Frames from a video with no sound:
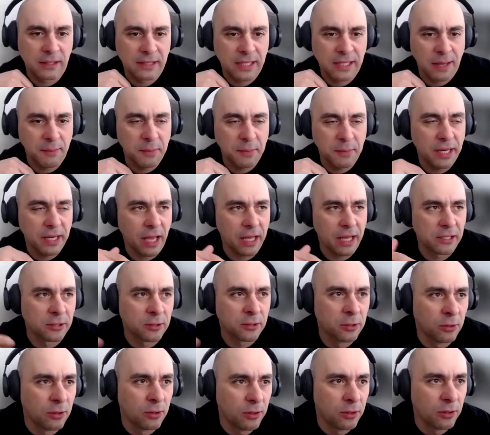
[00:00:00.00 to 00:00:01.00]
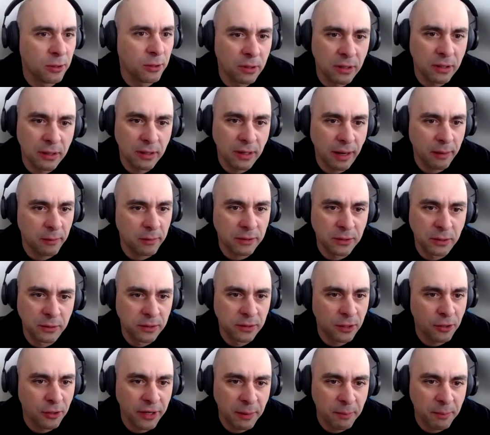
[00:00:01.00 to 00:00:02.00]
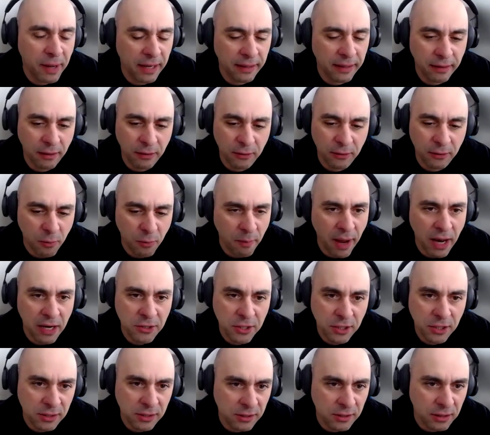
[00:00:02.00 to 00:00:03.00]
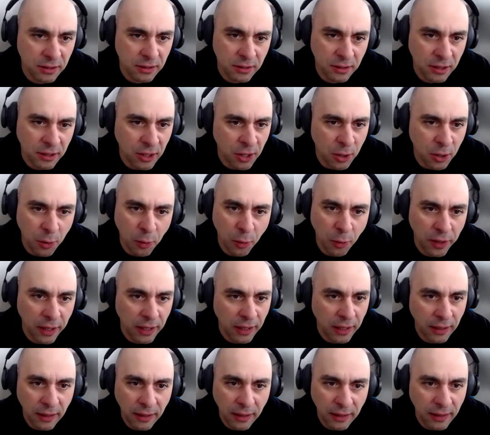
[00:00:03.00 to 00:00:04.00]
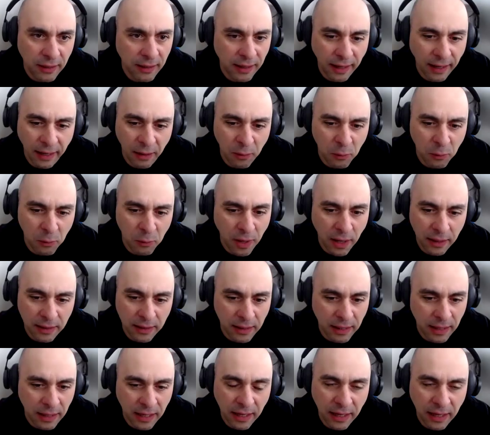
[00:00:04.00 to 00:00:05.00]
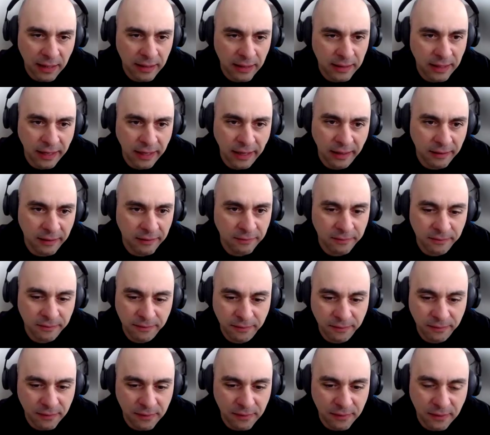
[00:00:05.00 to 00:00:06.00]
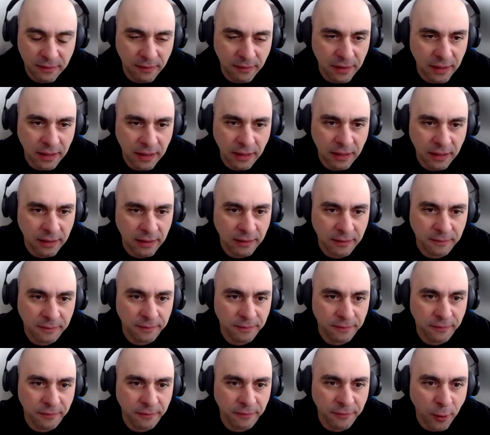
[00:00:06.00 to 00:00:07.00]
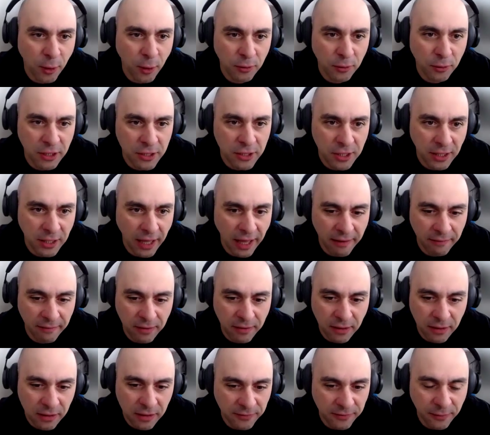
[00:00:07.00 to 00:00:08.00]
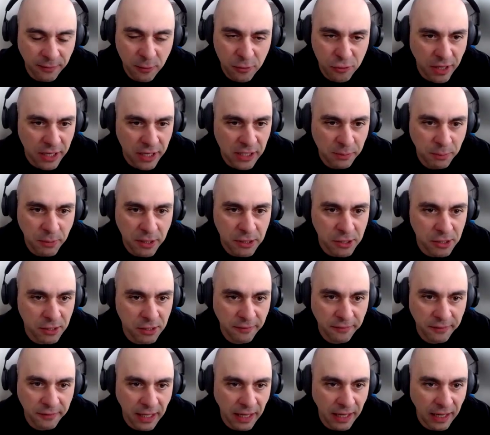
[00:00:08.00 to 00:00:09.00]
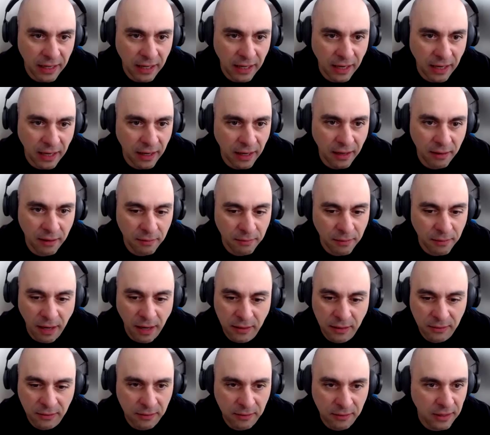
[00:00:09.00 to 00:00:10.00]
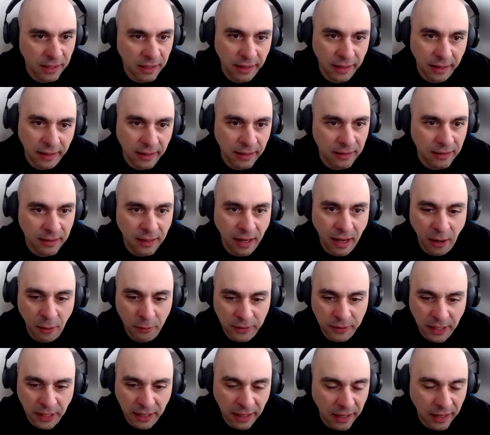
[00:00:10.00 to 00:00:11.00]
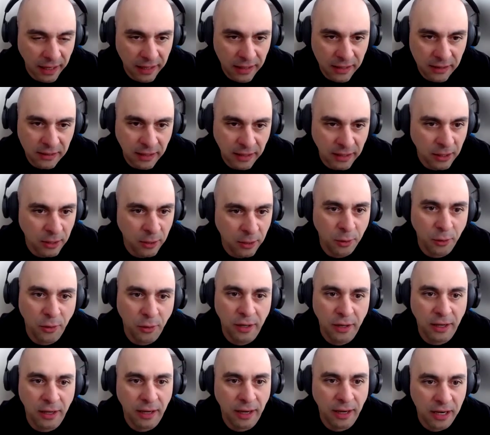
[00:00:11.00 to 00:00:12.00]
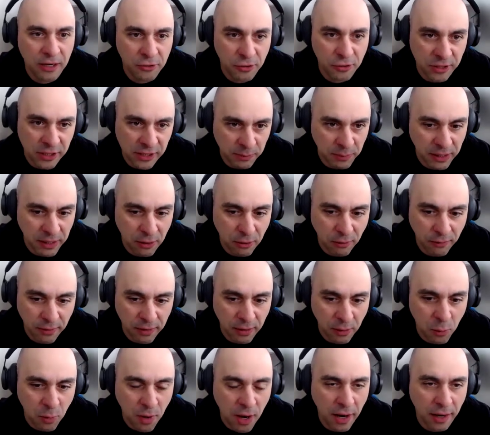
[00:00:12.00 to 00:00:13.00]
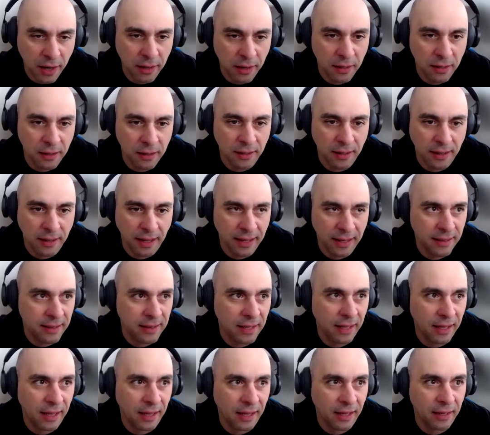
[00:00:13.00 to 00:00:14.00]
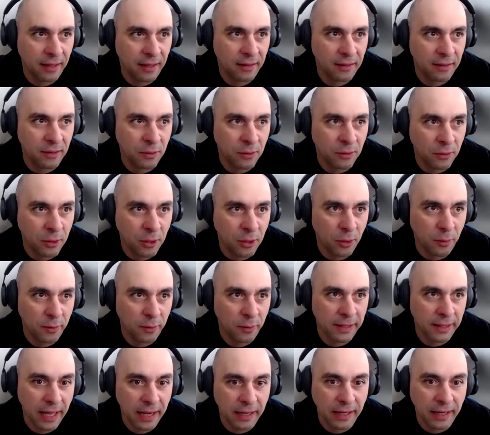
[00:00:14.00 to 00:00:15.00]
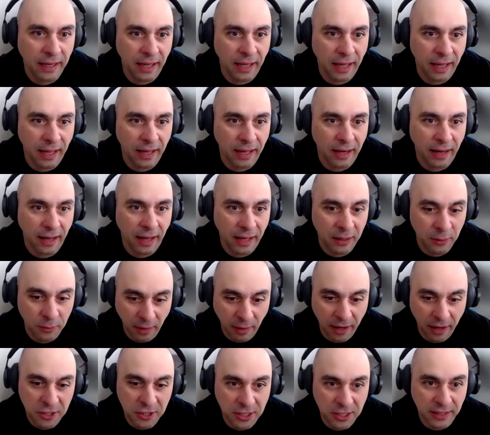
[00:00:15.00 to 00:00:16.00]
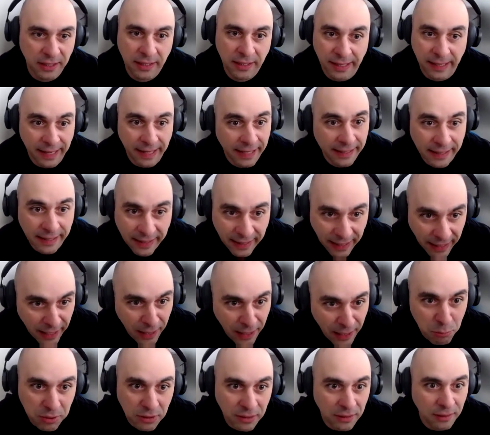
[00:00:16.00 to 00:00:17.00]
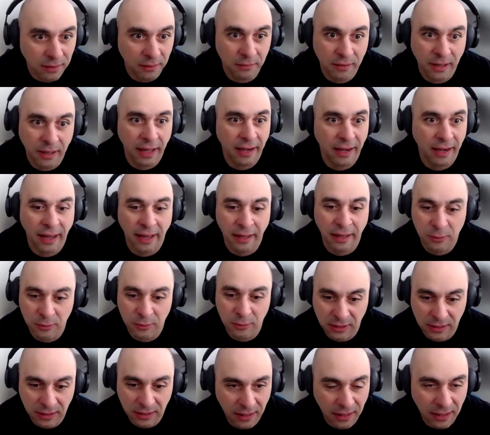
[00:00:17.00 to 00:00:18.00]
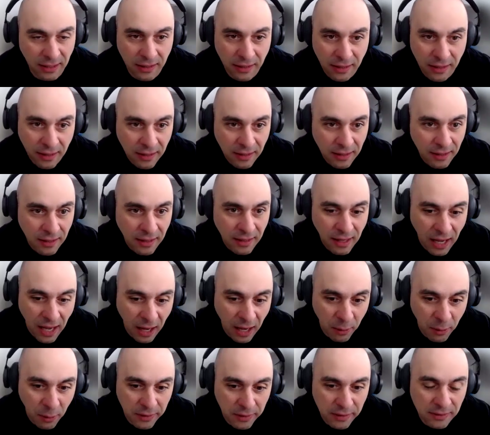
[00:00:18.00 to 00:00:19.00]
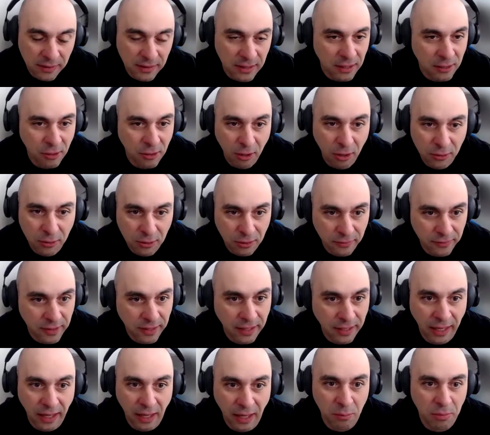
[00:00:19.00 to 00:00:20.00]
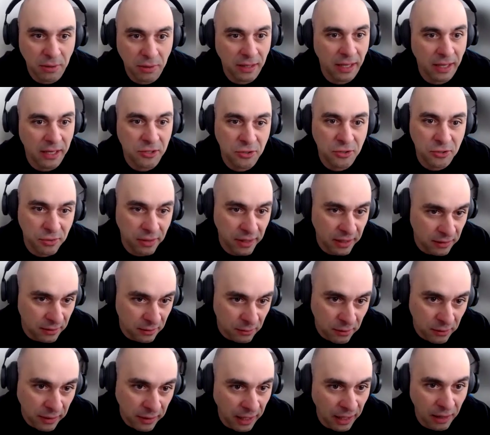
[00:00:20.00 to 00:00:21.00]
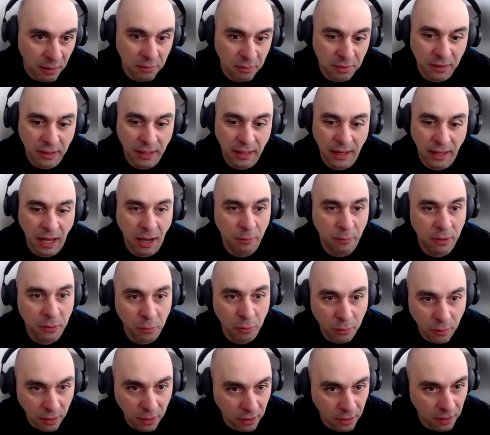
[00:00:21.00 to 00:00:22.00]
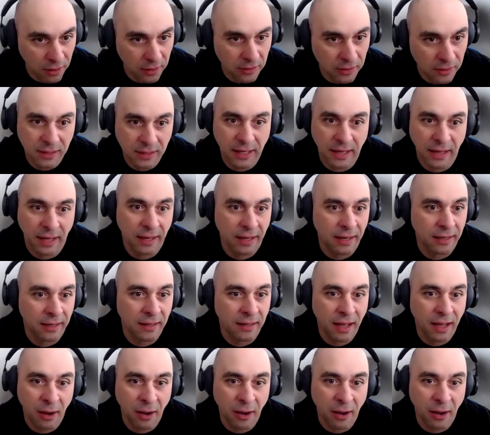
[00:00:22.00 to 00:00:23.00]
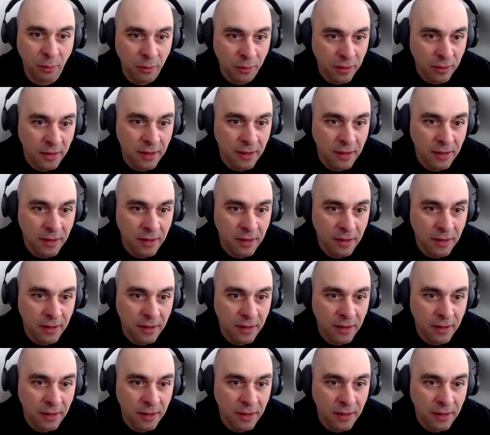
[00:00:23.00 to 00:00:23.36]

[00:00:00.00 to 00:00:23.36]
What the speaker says: Because I mean, at school, I was learning back then, Manchester coding and whatnot, and voltage levels for transmission of data, right? So it's like how data is encoded and transmitted over the wire. And then you go with NetAcad and you actually connect the cable, right? And you see how it's the crossover cable and straight through cable and how it works and how